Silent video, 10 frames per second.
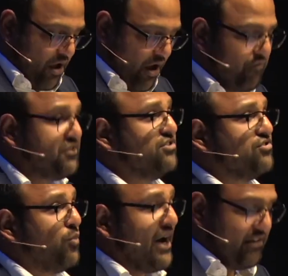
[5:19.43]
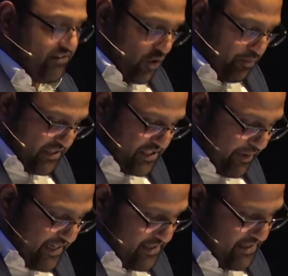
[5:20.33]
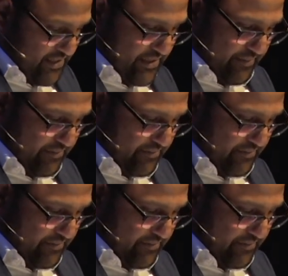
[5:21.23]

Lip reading: of these wild open spaces.